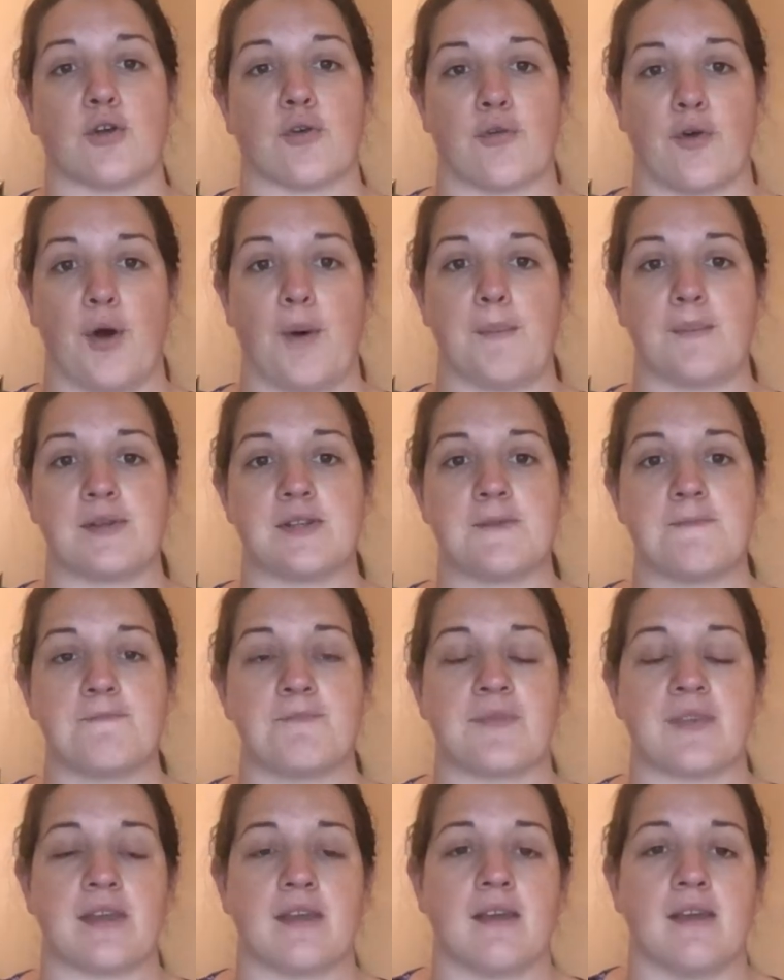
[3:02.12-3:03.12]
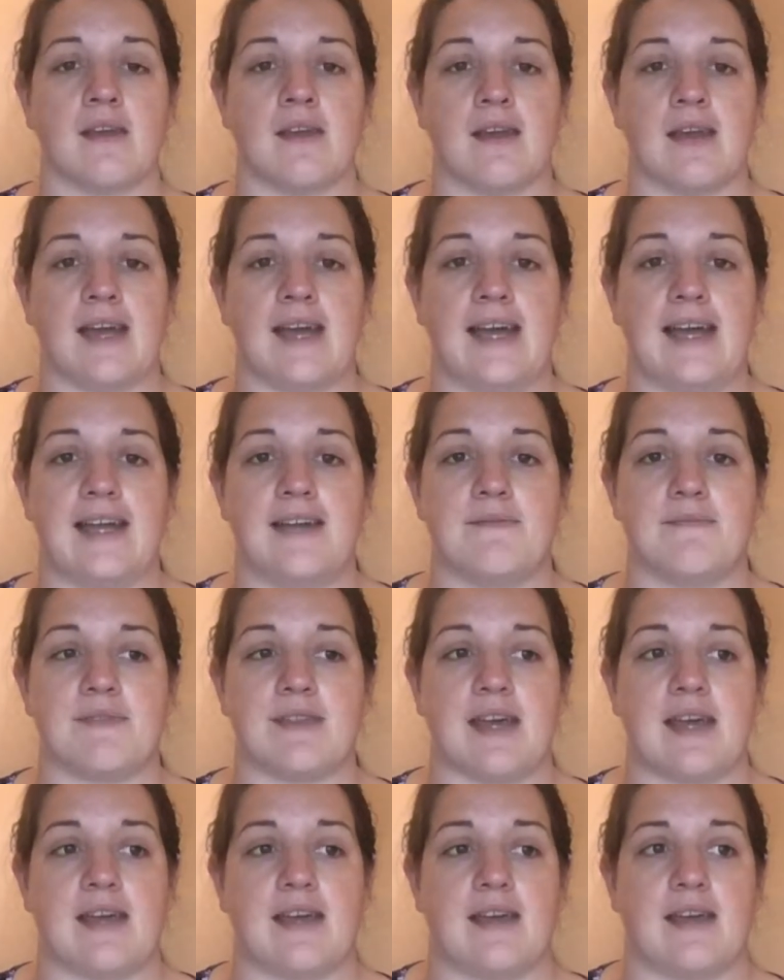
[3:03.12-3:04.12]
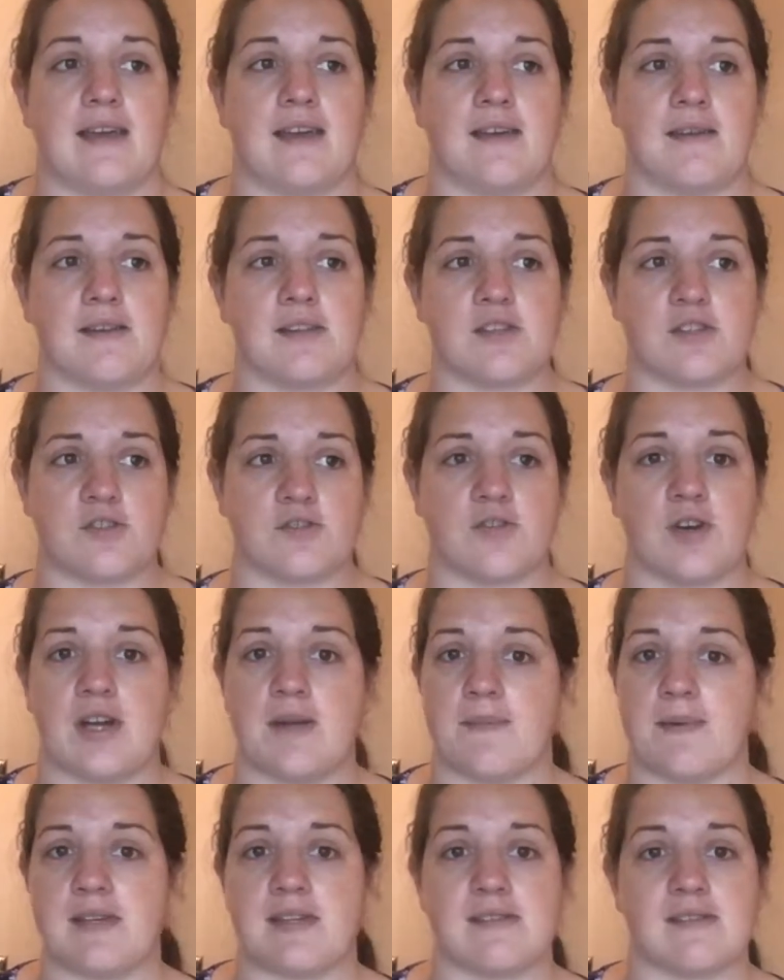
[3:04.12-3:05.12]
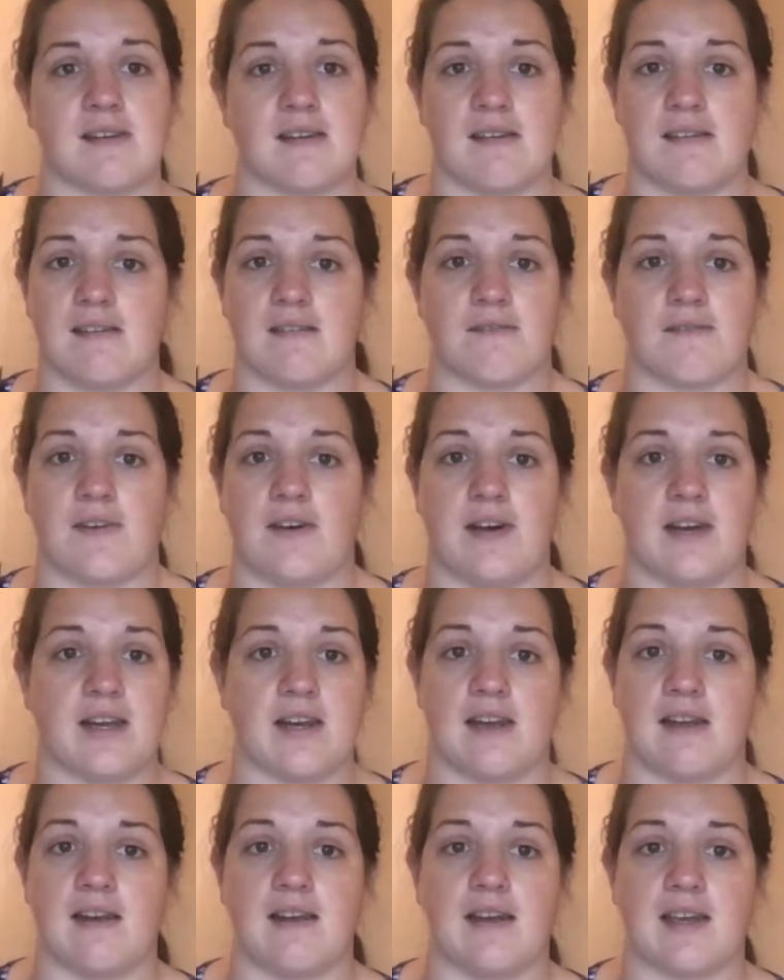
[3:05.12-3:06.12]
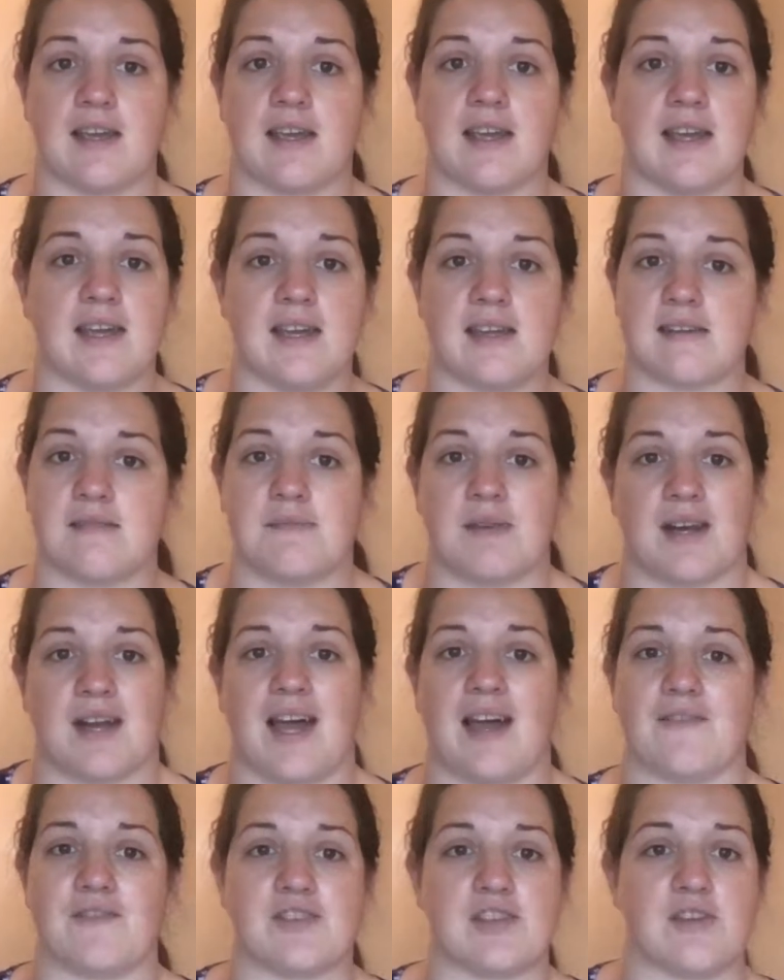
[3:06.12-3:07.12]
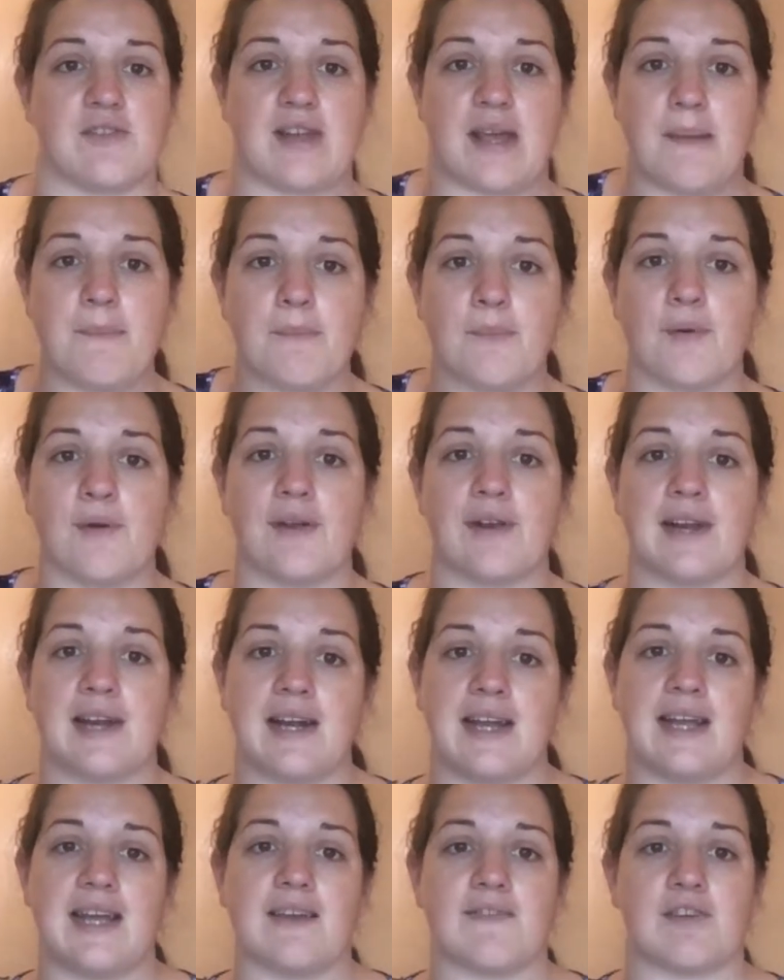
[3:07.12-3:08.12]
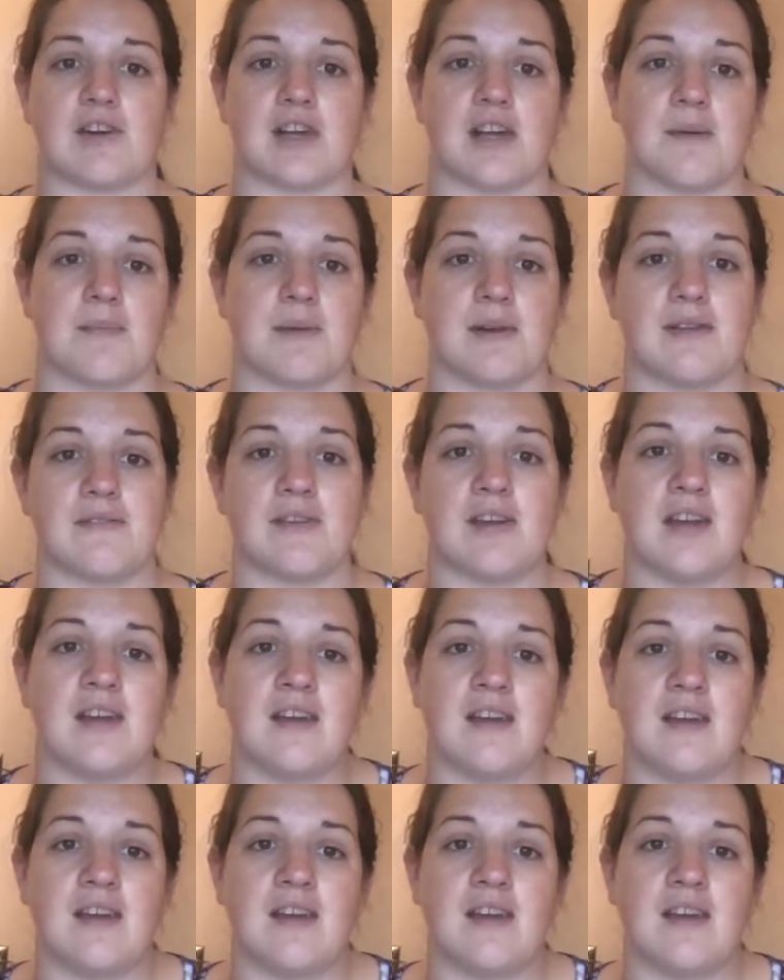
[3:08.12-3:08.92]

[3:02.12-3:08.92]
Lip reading: cropped. Their stripe is fine, I like it. I mean, I haven't sewed it in brilliantly. I've got a couple of